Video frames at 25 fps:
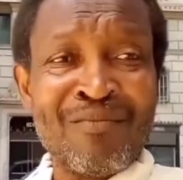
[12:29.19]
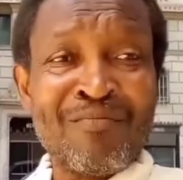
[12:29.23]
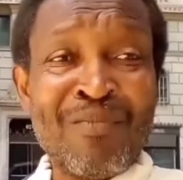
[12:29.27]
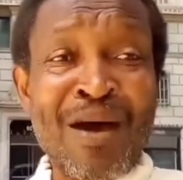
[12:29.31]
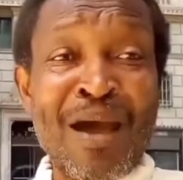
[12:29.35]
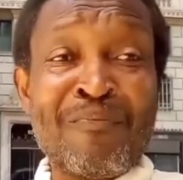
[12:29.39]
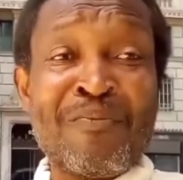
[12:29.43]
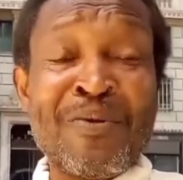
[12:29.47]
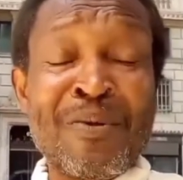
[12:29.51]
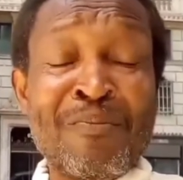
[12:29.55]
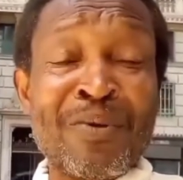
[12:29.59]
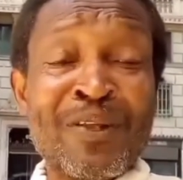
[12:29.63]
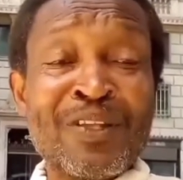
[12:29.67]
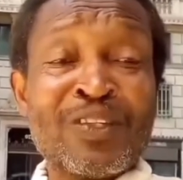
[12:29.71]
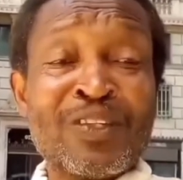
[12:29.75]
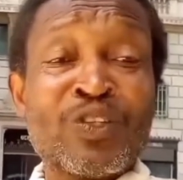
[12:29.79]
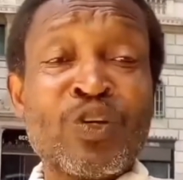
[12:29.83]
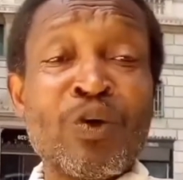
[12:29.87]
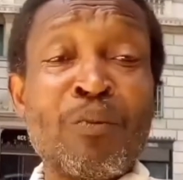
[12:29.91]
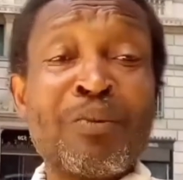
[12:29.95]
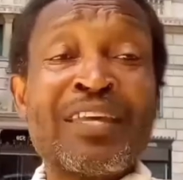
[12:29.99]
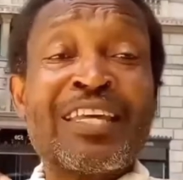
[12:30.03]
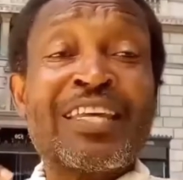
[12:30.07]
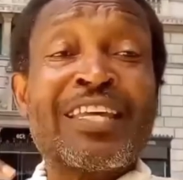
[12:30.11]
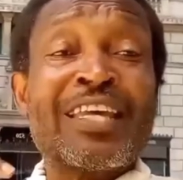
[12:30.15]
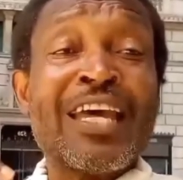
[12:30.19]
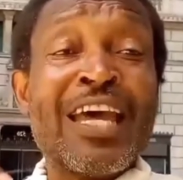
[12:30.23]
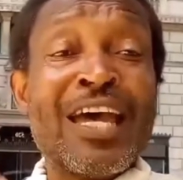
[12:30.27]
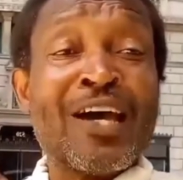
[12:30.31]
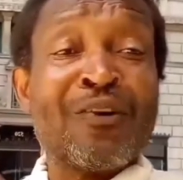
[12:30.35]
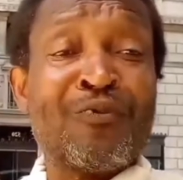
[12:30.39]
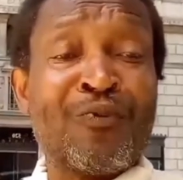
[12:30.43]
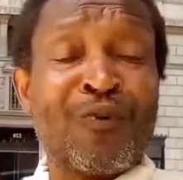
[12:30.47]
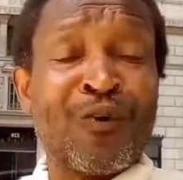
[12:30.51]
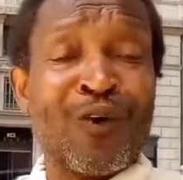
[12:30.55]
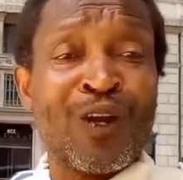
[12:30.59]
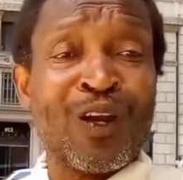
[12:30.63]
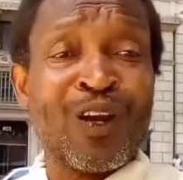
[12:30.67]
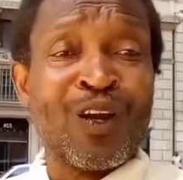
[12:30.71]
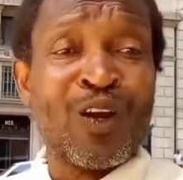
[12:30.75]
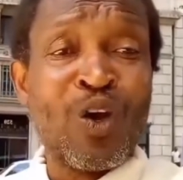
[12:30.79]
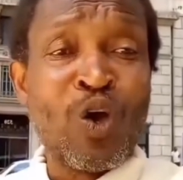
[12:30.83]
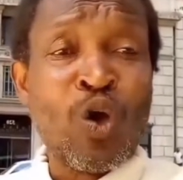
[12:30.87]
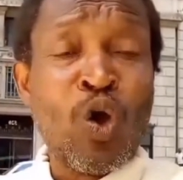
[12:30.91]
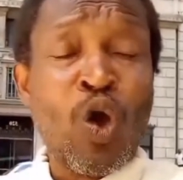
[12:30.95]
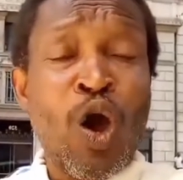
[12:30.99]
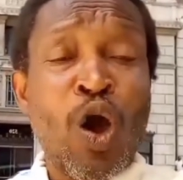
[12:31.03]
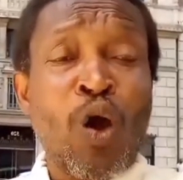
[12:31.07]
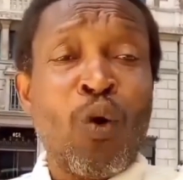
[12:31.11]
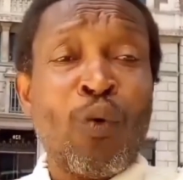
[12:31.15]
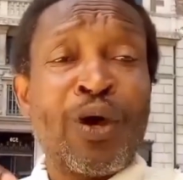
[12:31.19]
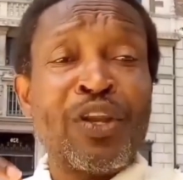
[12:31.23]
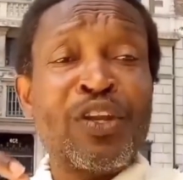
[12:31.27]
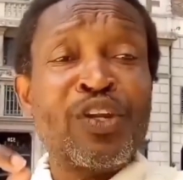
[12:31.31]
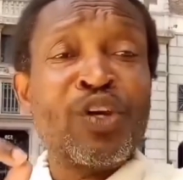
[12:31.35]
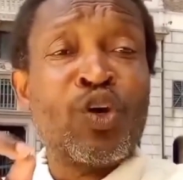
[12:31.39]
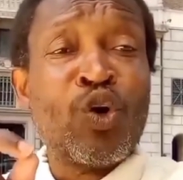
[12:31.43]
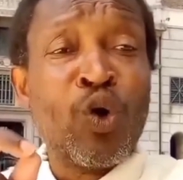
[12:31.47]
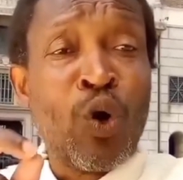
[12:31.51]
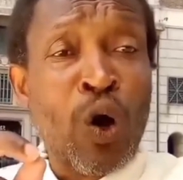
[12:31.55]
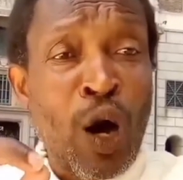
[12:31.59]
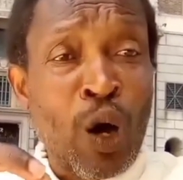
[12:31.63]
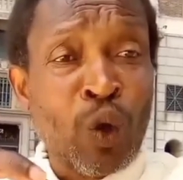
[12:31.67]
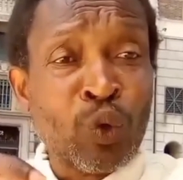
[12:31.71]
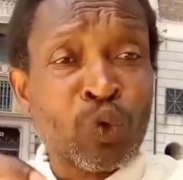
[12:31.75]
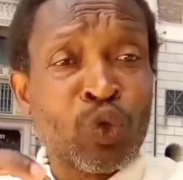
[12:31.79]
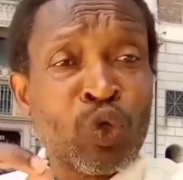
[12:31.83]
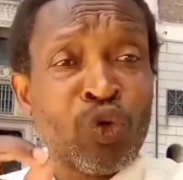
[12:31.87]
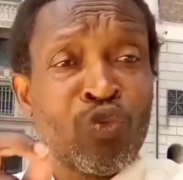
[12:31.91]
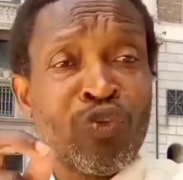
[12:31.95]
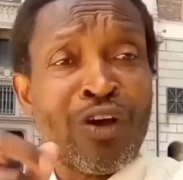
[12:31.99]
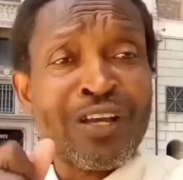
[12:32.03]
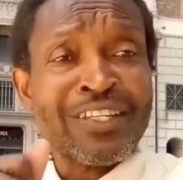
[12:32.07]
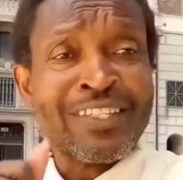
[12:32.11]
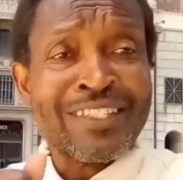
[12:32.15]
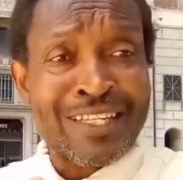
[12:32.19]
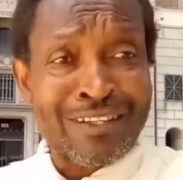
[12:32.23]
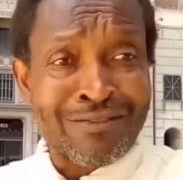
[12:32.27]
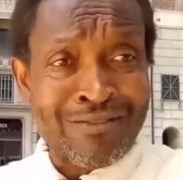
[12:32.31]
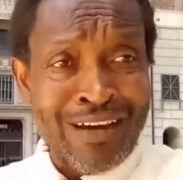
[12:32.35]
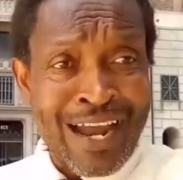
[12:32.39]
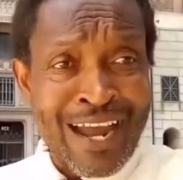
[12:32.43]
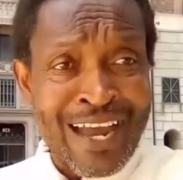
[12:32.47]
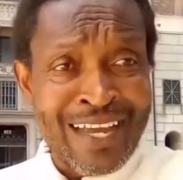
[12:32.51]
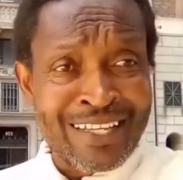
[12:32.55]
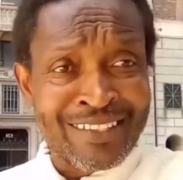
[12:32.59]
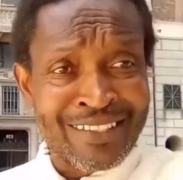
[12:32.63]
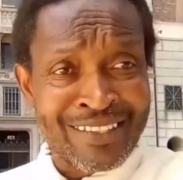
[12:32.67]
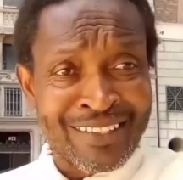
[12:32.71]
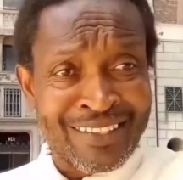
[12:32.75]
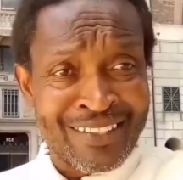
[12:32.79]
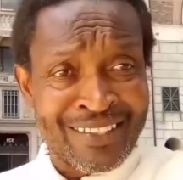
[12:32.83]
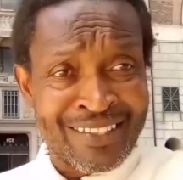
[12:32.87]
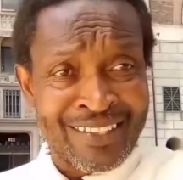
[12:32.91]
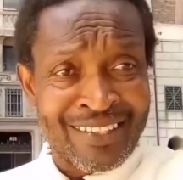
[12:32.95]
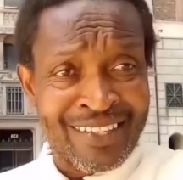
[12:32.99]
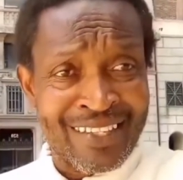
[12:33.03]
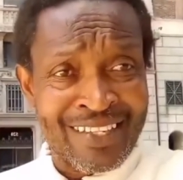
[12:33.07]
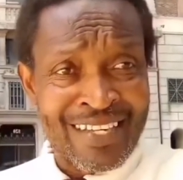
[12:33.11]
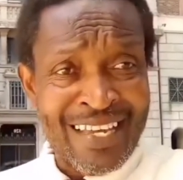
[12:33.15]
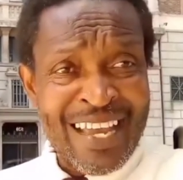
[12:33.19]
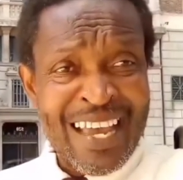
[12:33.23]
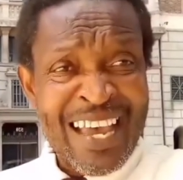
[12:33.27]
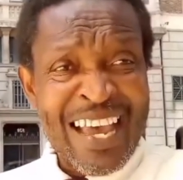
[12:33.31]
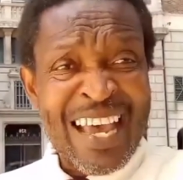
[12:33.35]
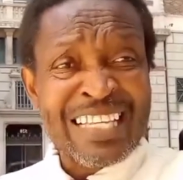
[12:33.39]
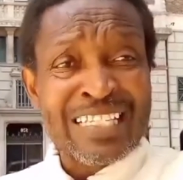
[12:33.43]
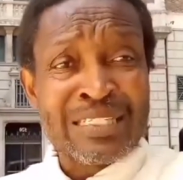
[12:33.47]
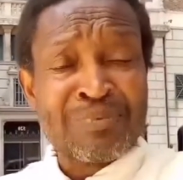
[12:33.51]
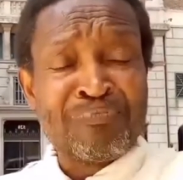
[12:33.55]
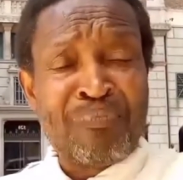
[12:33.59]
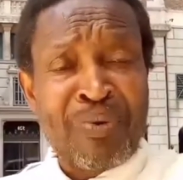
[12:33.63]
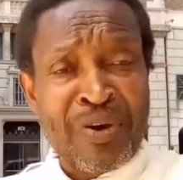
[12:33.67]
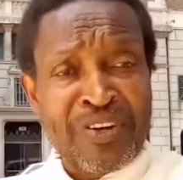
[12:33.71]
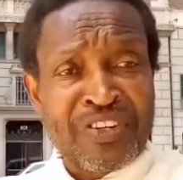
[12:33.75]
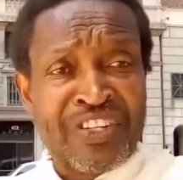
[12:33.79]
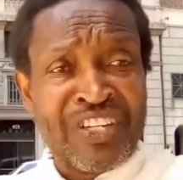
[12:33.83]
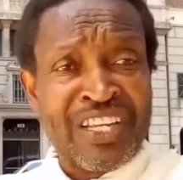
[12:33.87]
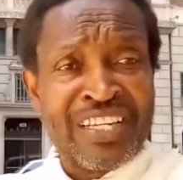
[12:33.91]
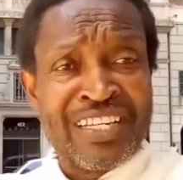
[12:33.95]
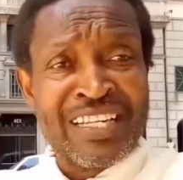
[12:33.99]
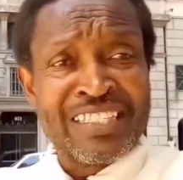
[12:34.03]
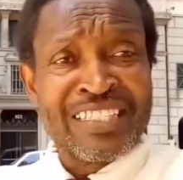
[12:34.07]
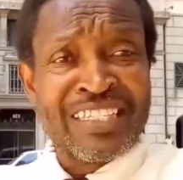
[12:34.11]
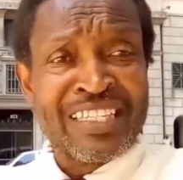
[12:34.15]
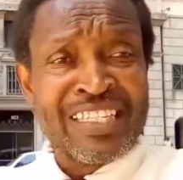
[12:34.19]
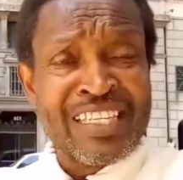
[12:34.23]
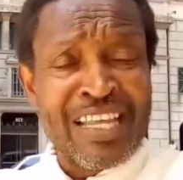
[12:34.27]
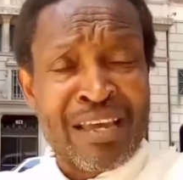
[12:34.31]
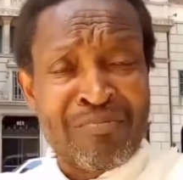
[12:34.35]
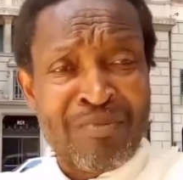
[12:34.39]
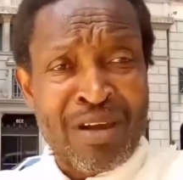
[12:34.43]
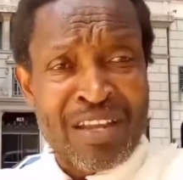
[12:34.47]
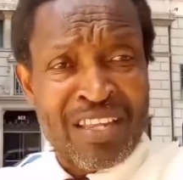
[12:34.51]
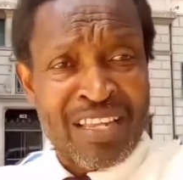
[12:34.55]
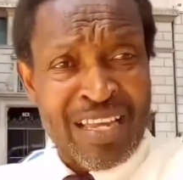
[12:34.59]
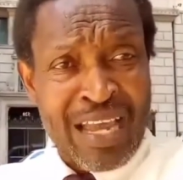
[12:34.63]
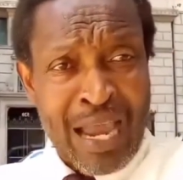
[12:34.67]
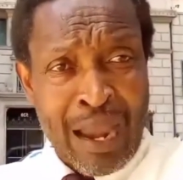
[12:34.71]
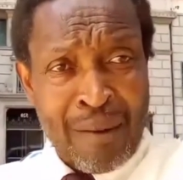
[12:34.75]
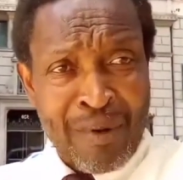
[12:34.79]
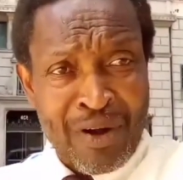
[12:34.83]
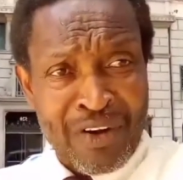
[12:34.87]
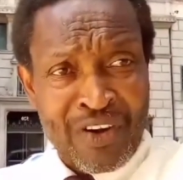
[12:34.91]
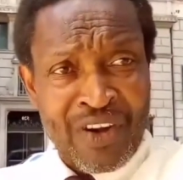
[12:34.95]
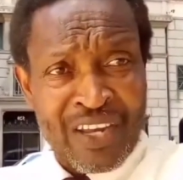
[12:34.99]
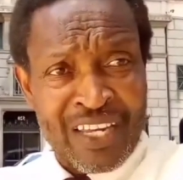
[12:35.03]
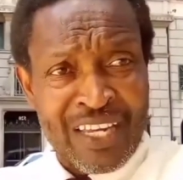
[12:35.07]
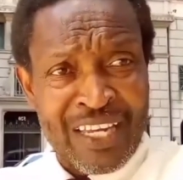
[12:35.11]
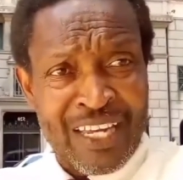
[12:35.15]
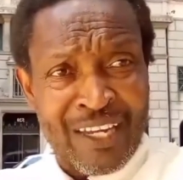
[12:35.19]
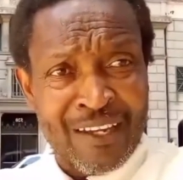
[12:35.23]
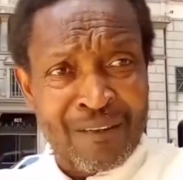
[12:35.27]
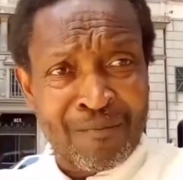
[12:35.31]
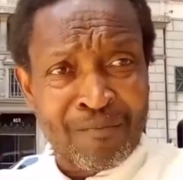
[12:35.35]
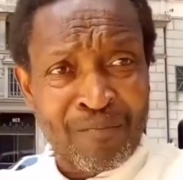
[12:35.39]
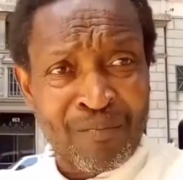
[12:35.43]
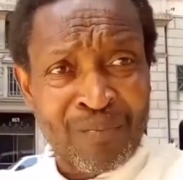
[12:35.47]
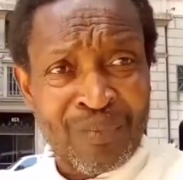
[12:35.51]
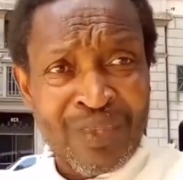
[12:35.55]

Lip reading: My people, so be careful when you go out to restaurants, especially in this America here.